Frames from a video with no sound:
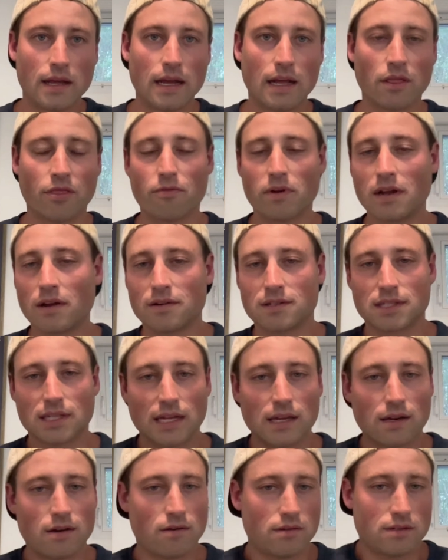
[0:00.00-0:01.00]
And three years
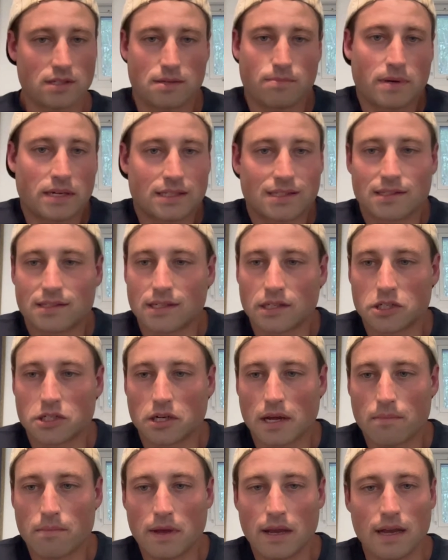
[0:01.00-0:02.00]
later, it's the best
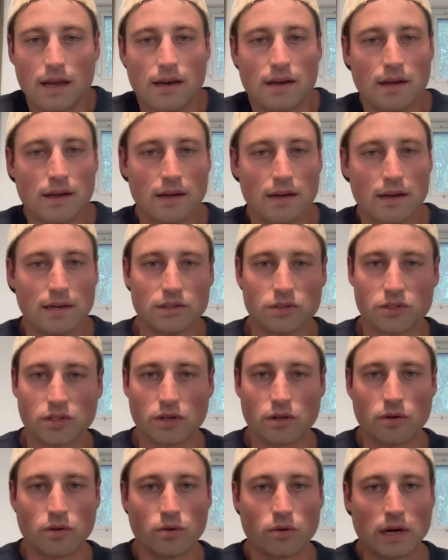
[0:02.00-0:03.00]
decision I made.
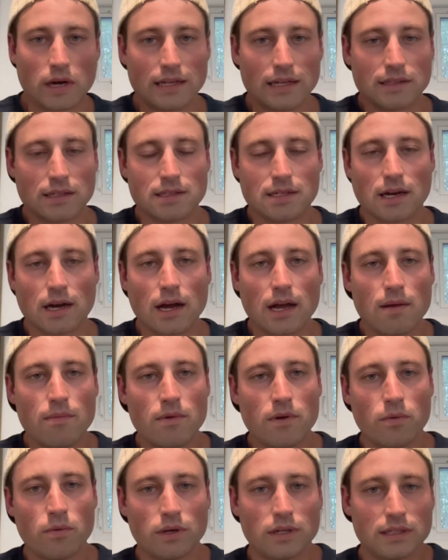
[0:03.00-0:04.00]
So at the time
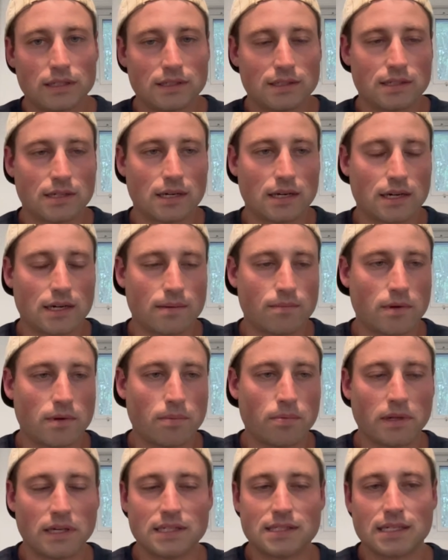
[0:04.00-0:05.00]
it was um, a
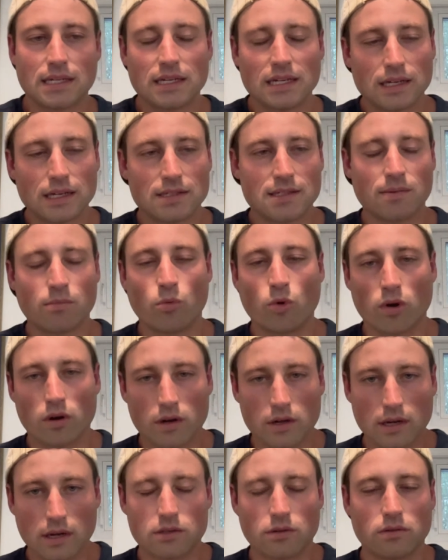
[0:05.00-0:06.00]
place that needed some
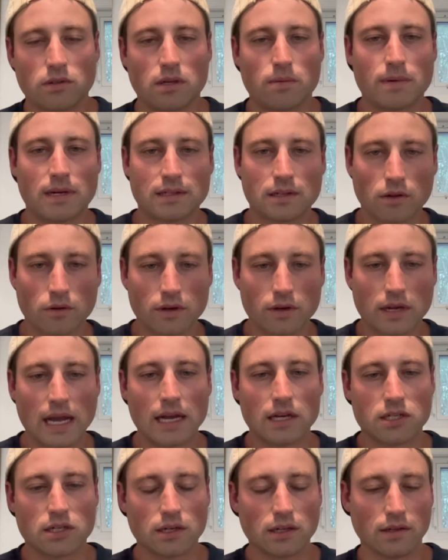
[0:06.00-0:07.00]
work. I told you about the
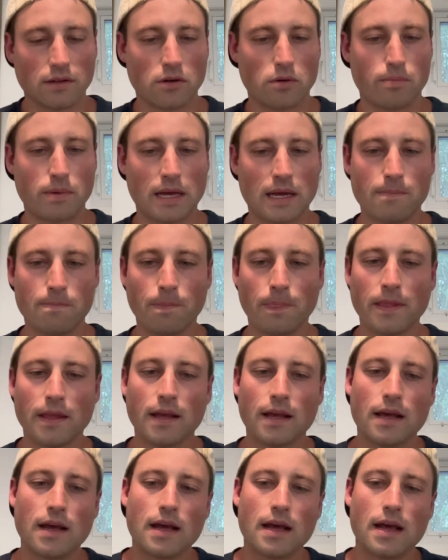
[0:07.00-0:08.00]
location a little bit.
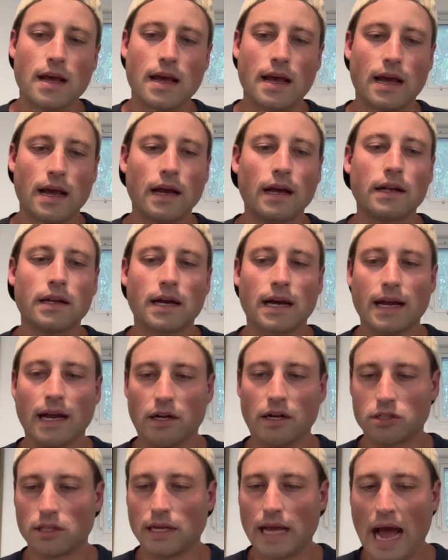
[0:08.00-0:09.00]
And I
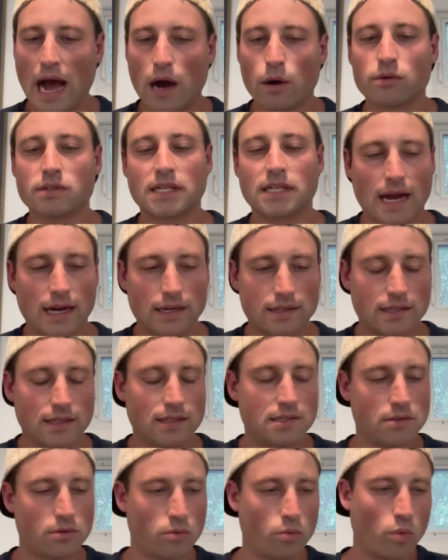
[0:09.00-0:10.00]
actually house hacked
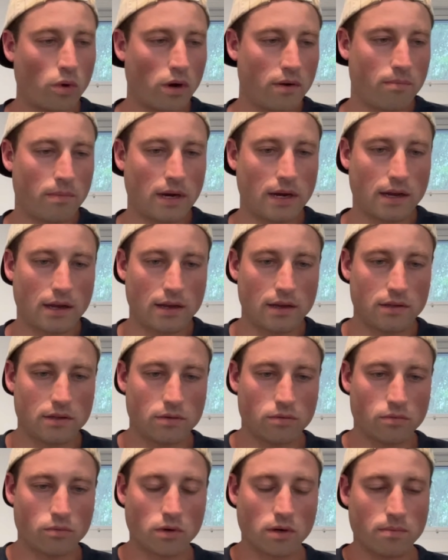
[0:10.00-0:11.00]
it. So one of my
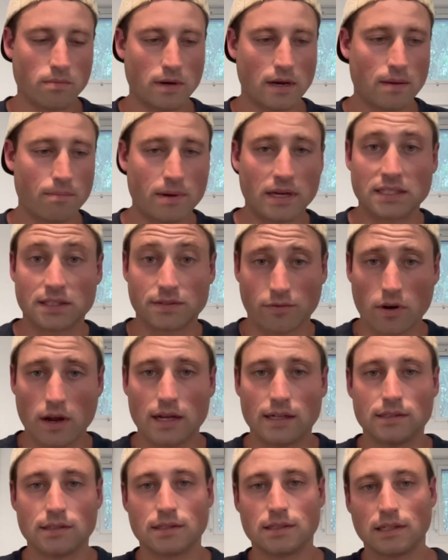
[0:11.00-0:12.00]
one of my best
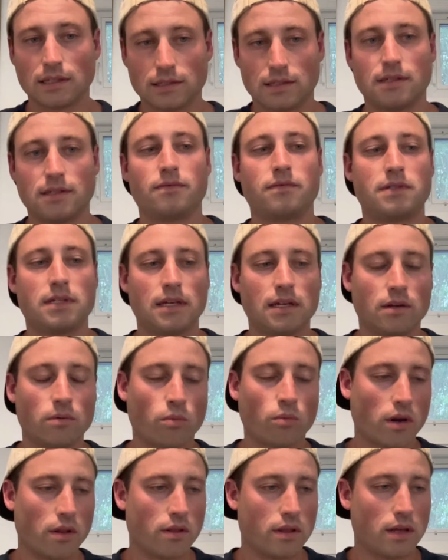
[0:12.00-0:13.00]
friends lived in
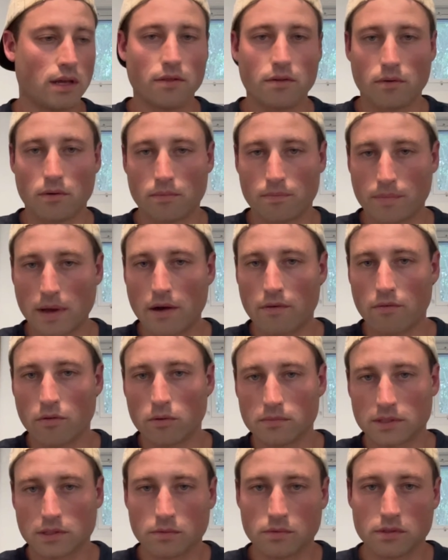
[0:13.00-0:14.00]
one of the other
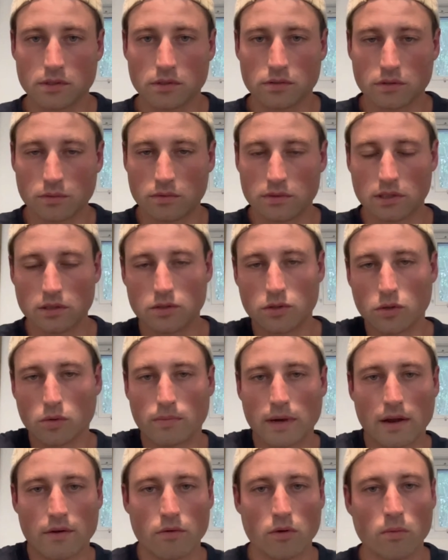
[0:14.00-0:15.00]
bedrooms. So it was a, it was a two
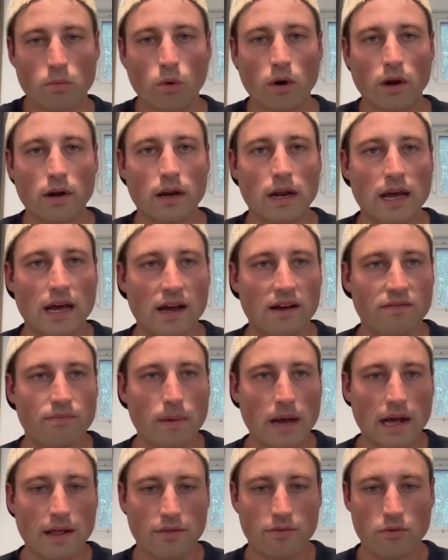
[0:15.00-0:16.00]
bedroom, one and a half
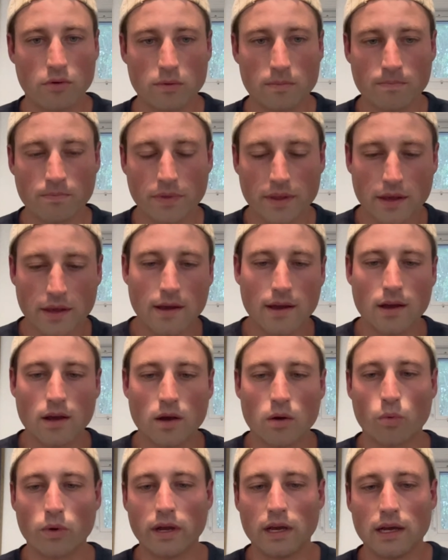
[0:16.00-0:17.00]
bathroom.
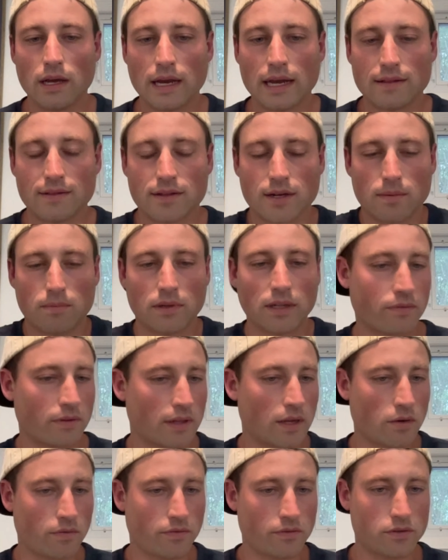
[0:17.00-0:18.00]
We ended up
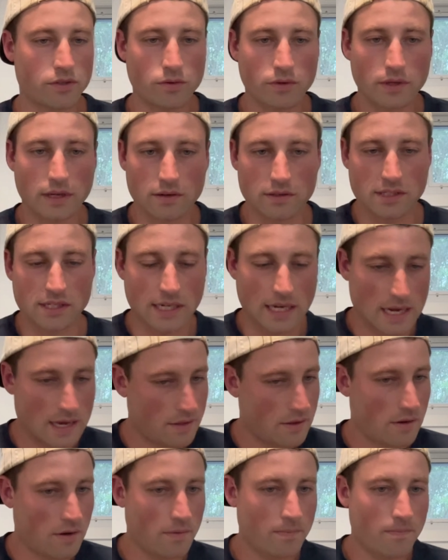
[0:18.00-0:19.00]
living there for two years
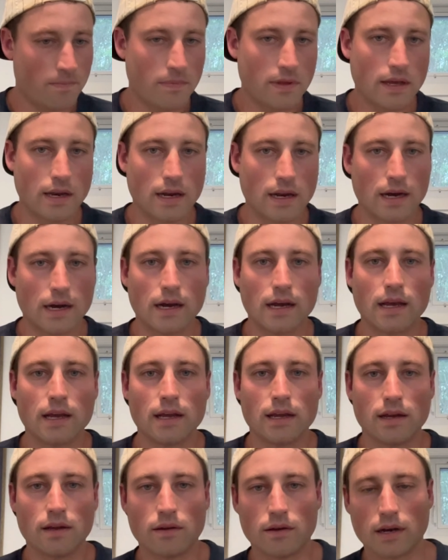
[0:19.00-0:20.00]
together. And
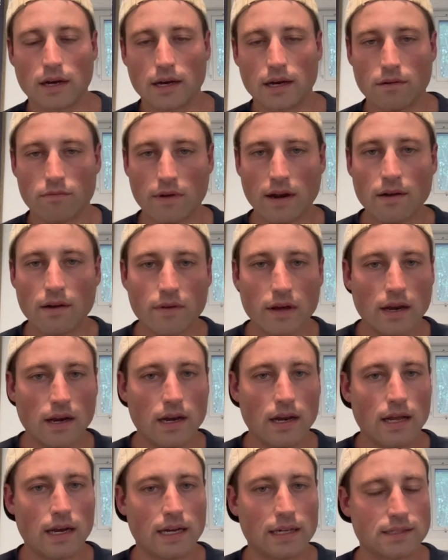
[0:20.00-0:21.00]
I uh,
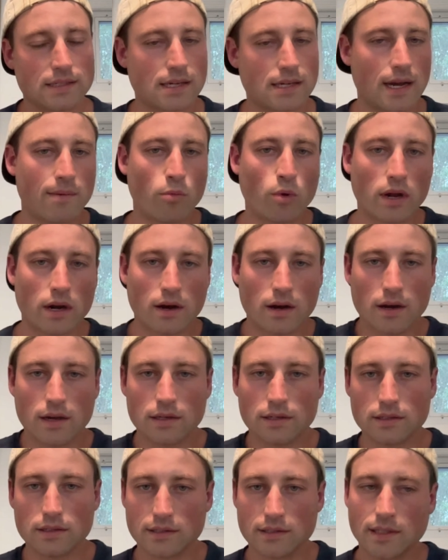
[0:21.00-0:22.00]
renovated it as time went
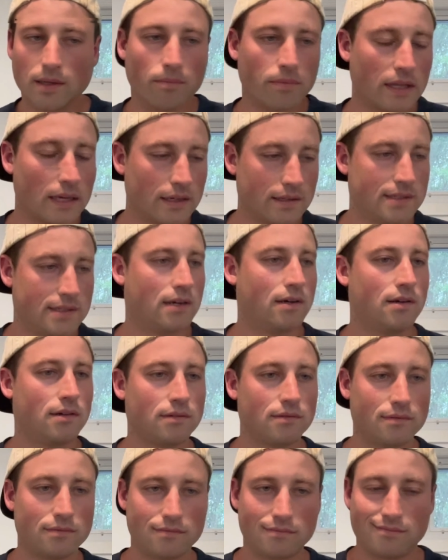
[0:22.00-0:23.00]
on. Some things
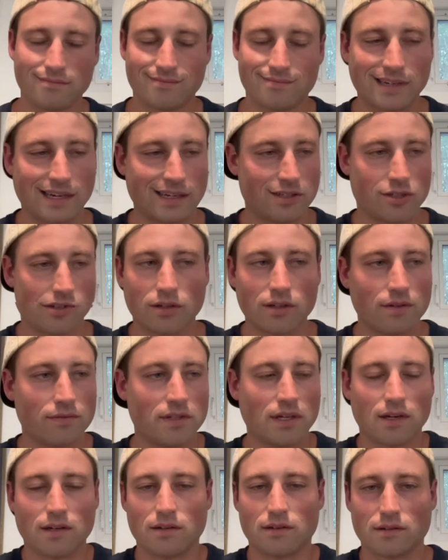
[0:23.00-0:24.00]
I'll I shouldn't have
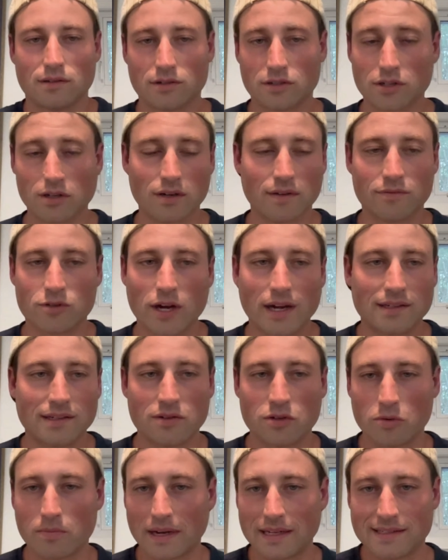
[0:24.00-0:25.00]
done, shouldn't have tried to
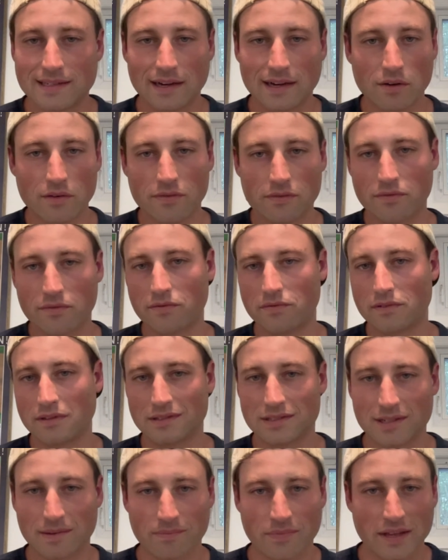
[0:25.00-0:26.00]
do myself.
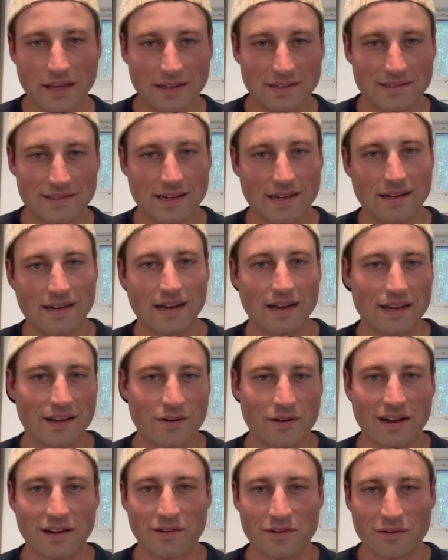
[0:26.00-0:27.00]
And some things I you
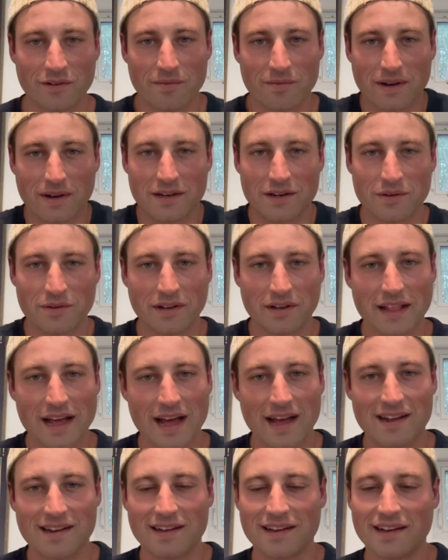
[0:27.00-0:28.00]
know I learned by doing
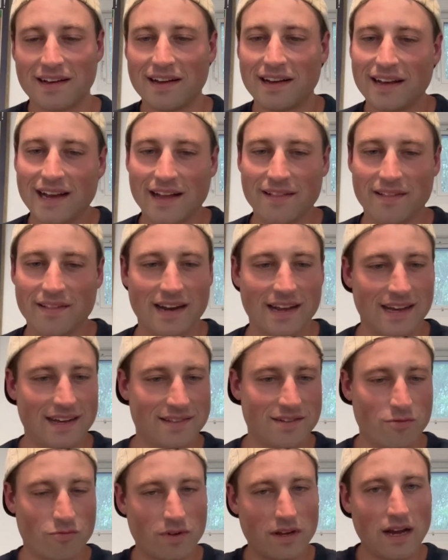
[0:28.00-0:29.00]
that. And then I
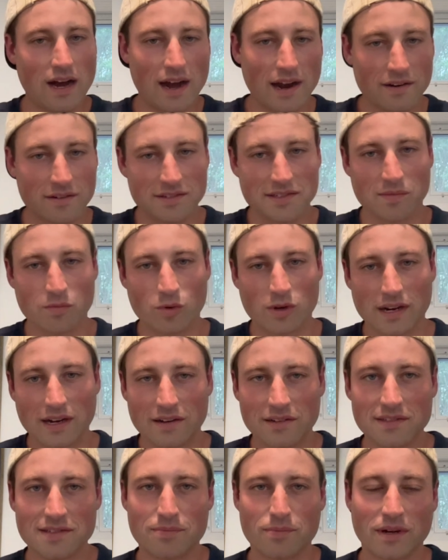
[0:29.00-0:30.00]
had to rehire someone
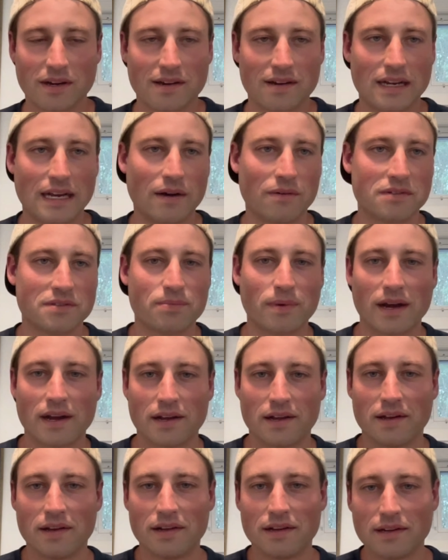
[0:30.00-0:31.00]
else. But that was
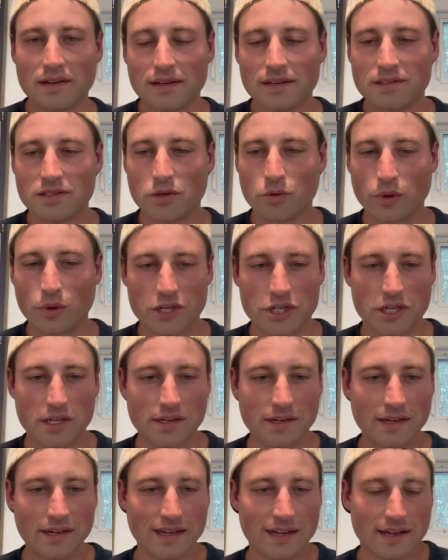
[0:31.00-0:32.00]
my
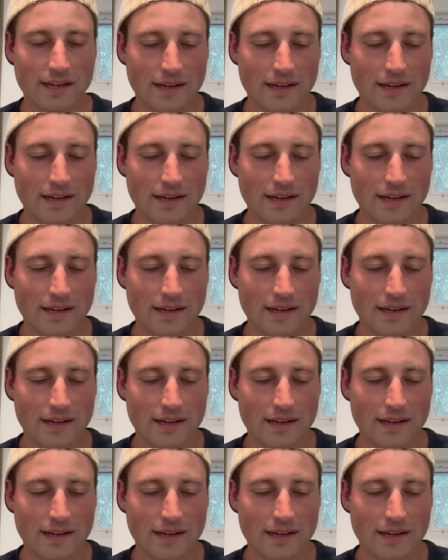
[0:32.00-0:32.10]
tuition.